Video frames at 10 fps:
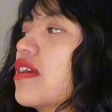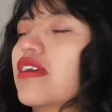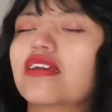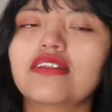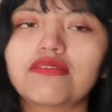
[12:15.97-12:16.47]

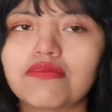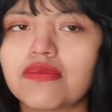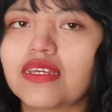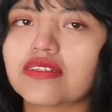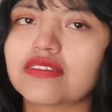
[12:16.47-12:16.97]
it
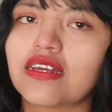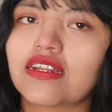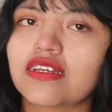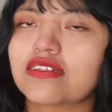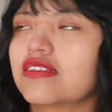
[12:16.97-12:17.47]
means that
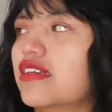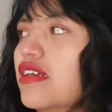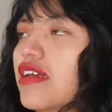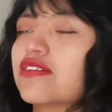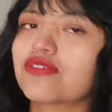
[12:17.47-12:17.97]
is
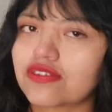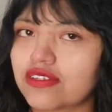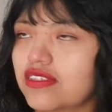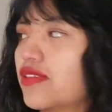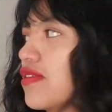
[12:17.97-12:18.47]

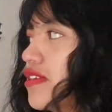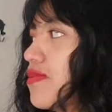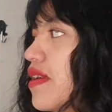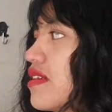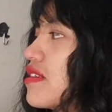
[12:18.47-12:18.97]
ensordecido in
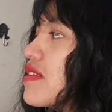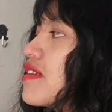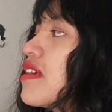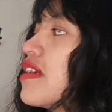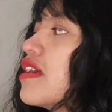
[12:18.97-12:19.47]
Spanish.
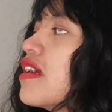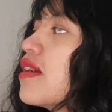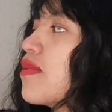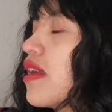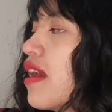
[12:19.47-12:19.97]

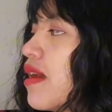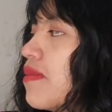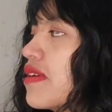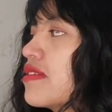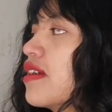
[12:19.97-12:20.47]
We have
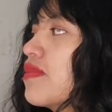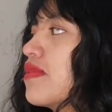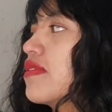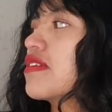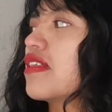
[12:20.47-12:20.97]

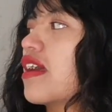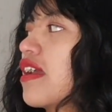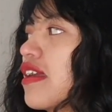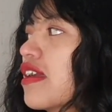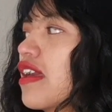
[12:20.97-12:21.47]
examples
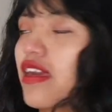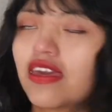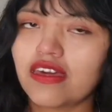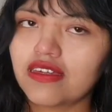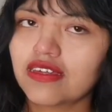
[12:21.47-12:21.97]
like
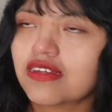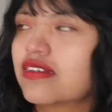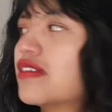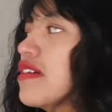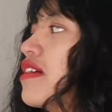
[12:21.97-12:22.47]
egg,
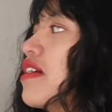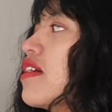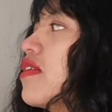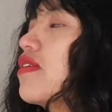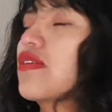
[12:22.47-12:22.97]

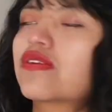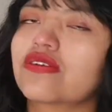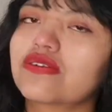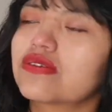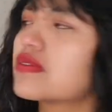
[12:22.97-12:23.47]
or
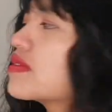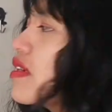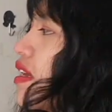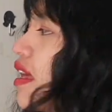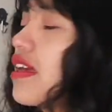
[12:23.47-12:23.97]

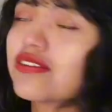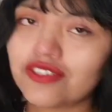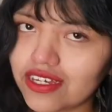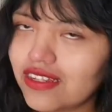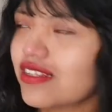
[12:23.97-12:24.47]

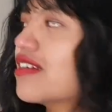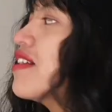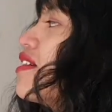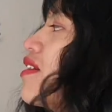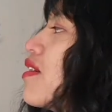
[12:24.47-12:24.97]
eggshell,
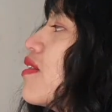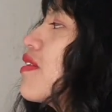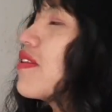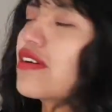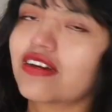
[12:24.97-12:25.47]

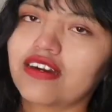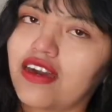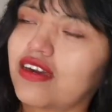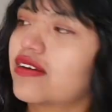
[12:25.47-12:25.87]
or rat.